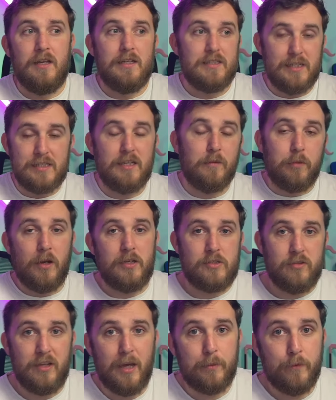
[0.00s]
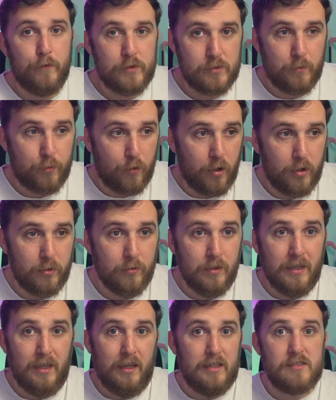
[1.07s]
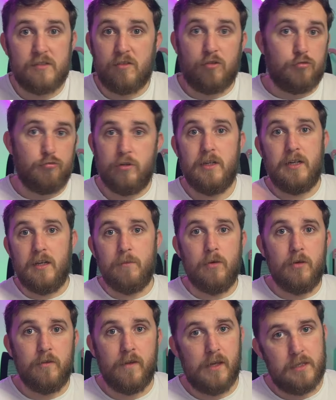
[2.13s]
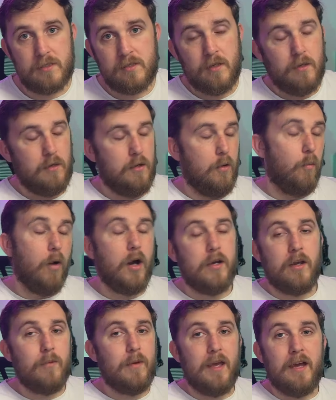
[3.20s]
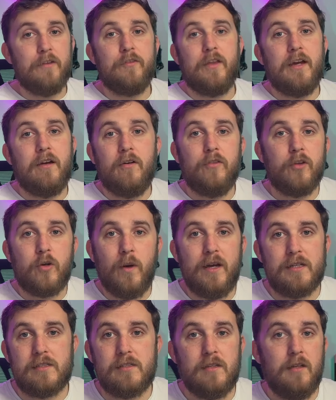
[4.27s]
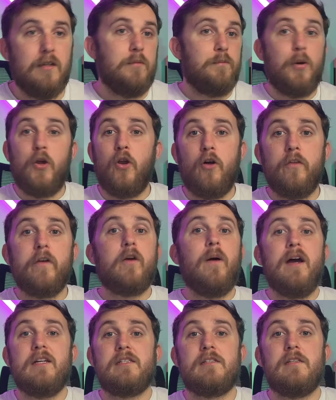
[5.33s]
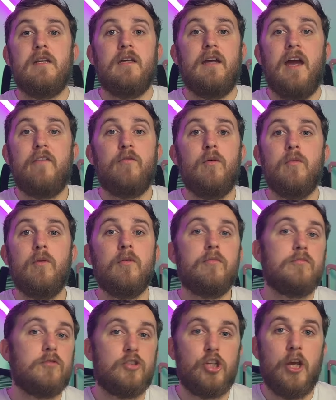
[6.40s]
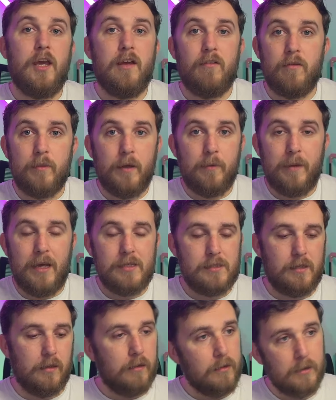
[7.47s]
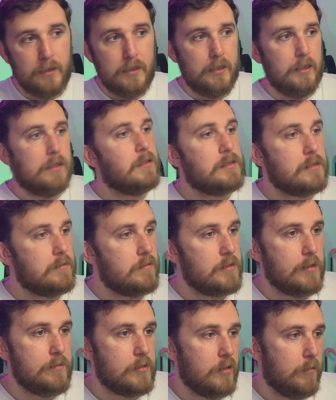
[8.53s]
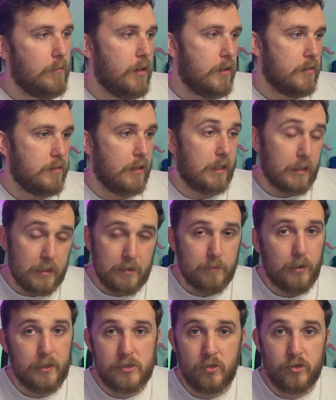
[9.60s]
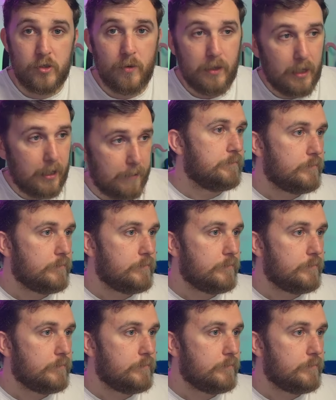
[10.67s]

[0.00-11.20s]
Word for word: Disney Plus and the Apple Vision Pro is 3D movies. Why don't we have that on the Quest? Put it on the Quest. Everyone will cheer and be amazing. some sort of money thing, but he's not doing it.